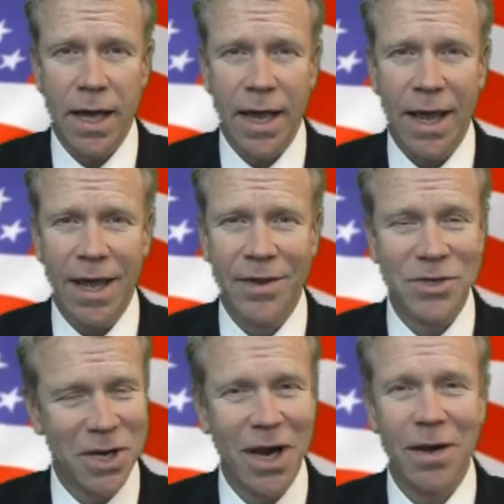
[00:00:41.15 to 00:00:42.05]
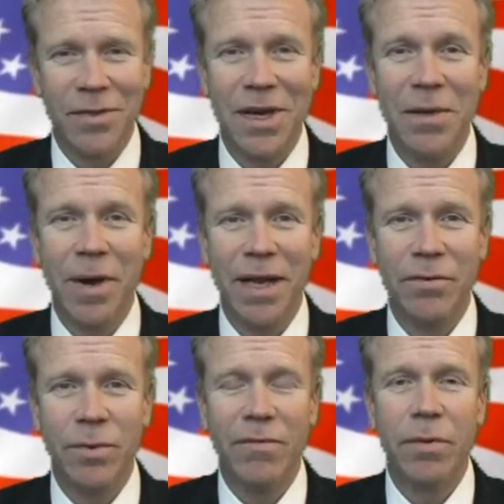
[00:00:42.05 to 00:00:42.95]
and there's talk that he might
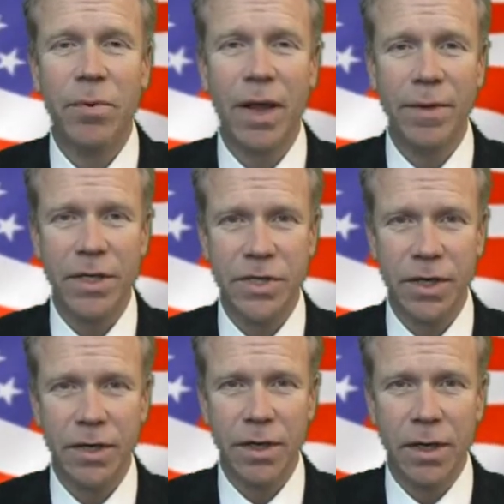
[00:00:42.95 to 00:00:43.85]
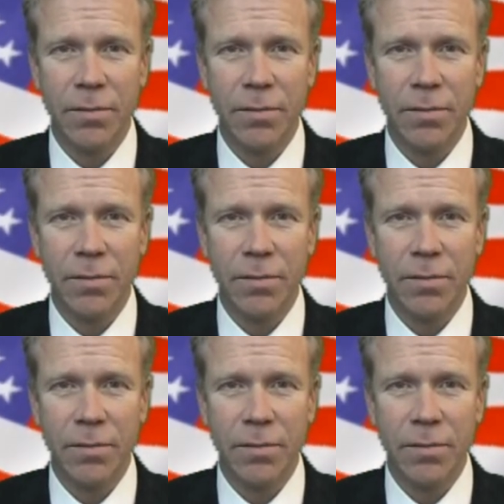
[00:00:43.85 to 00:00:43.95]
even run for prime minister.